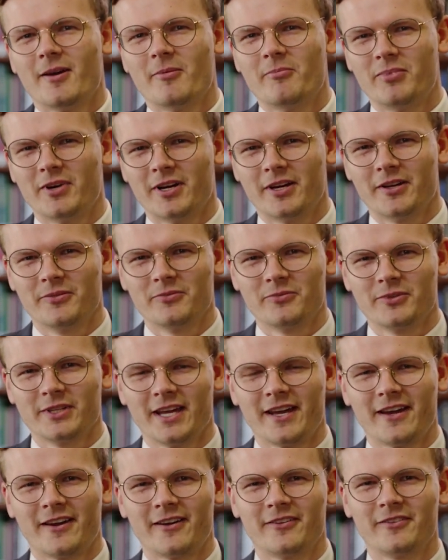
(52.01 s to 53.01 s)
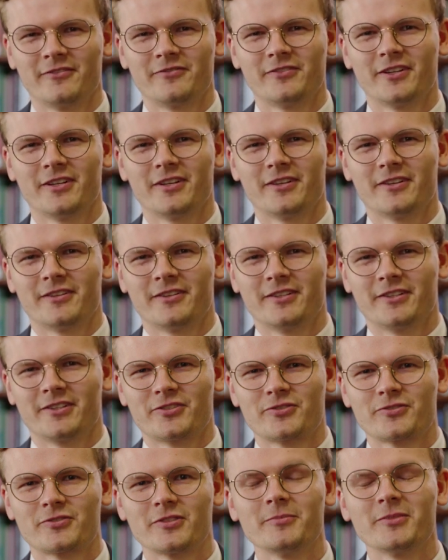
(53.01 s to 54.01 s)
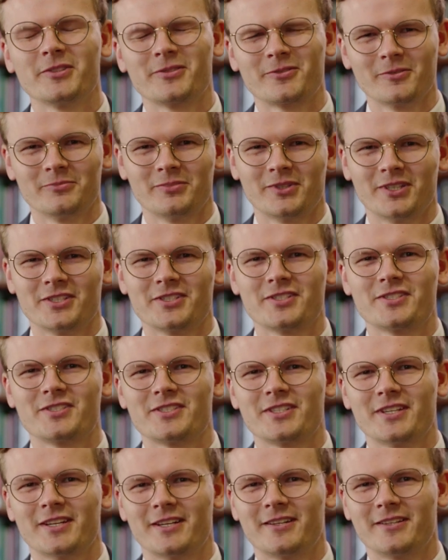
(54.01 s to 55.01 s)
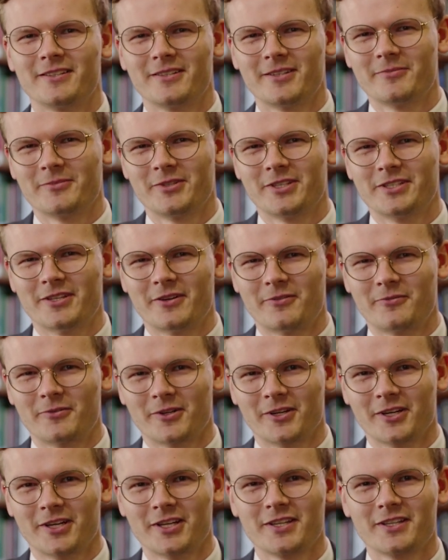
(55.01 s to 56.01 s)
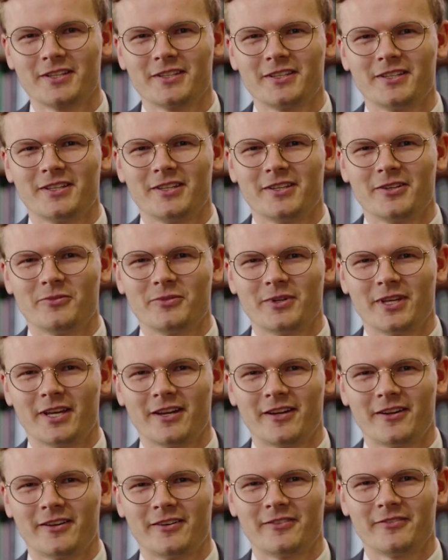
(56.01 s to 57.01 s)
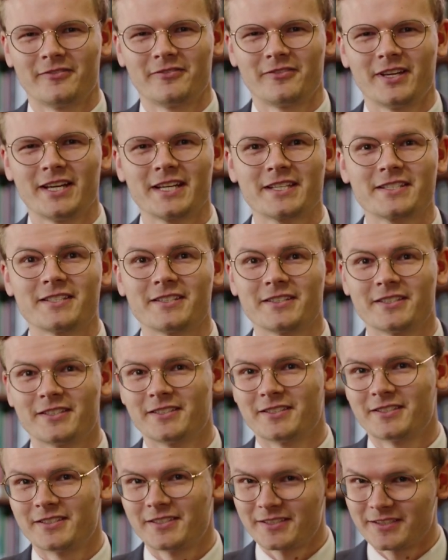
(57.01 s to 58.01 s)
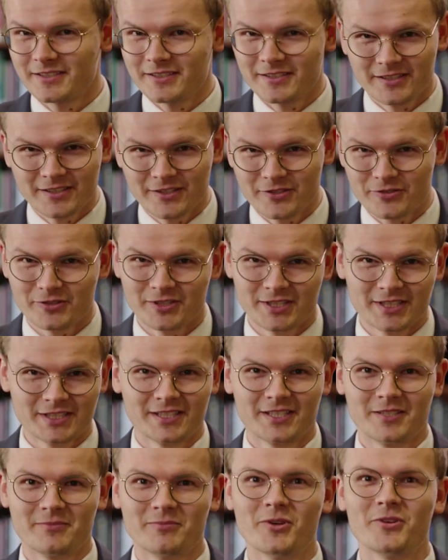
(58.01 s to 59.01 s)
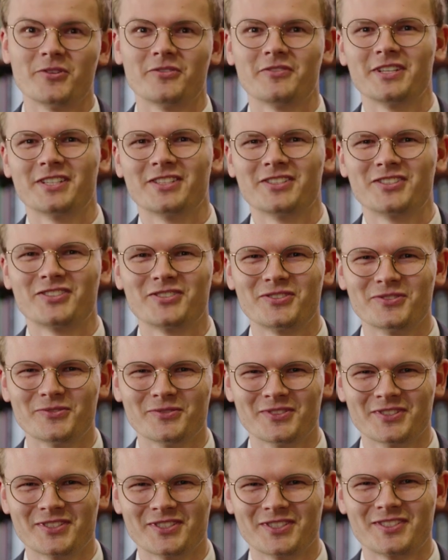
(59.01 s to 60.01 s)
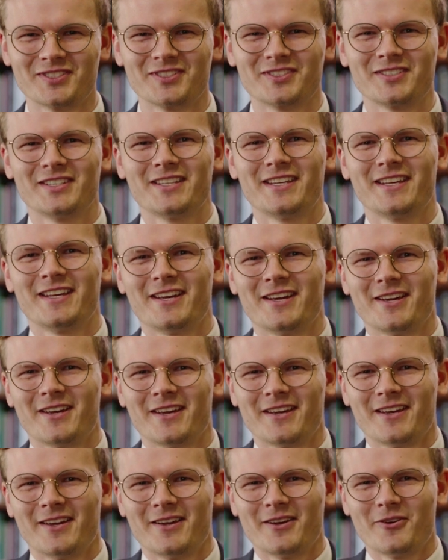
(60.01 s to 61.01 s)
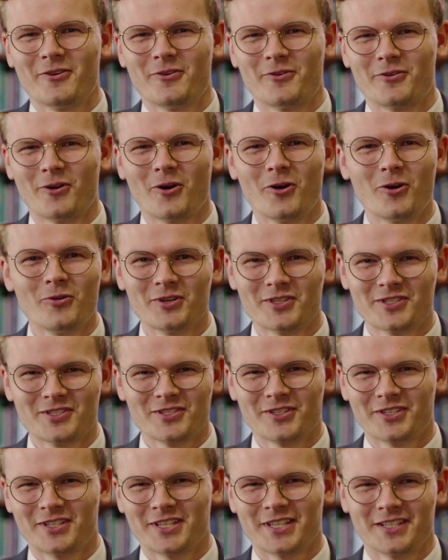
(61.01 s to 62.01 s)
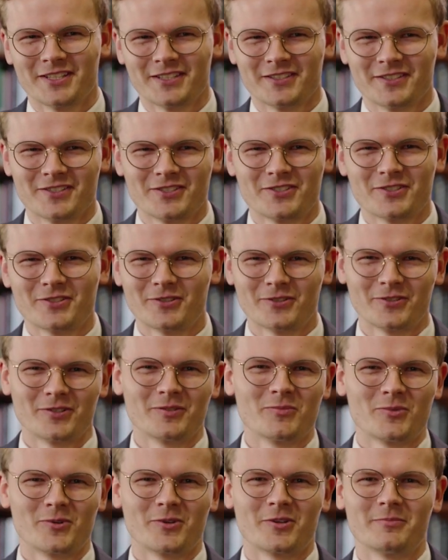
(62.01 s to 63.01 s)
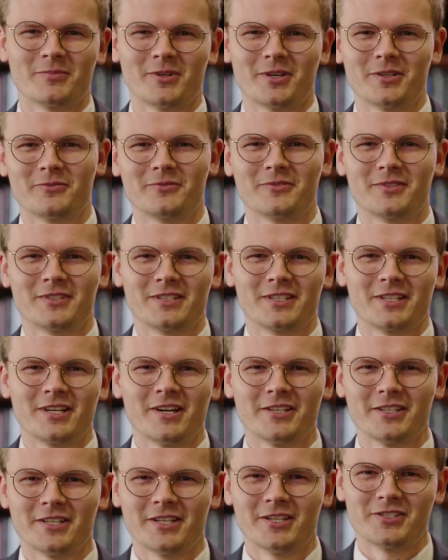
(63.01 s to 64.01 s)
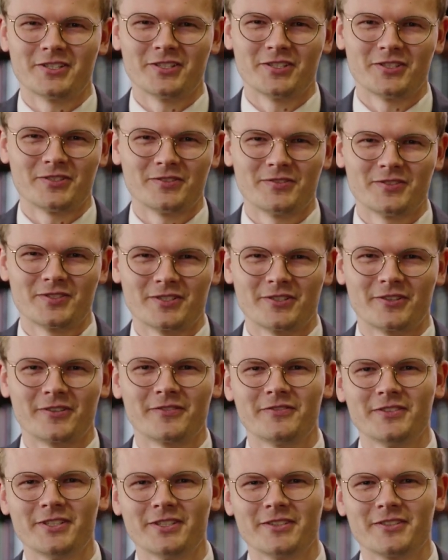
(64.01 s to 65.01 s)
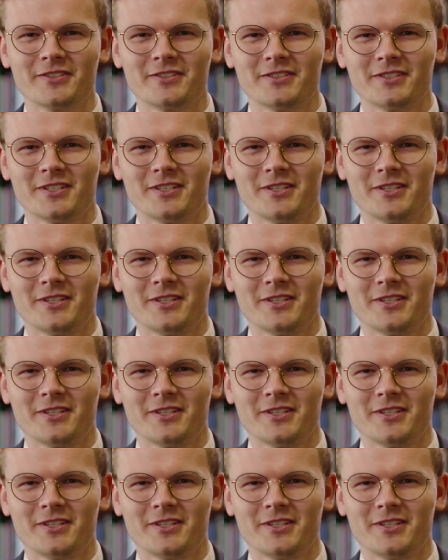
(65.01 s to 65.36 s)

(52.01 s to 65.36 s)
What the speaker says: but we have an extremely robust alumni network. We have excellent, interested, motivated students who are always looking to learn more about the cutting edge issues in our field.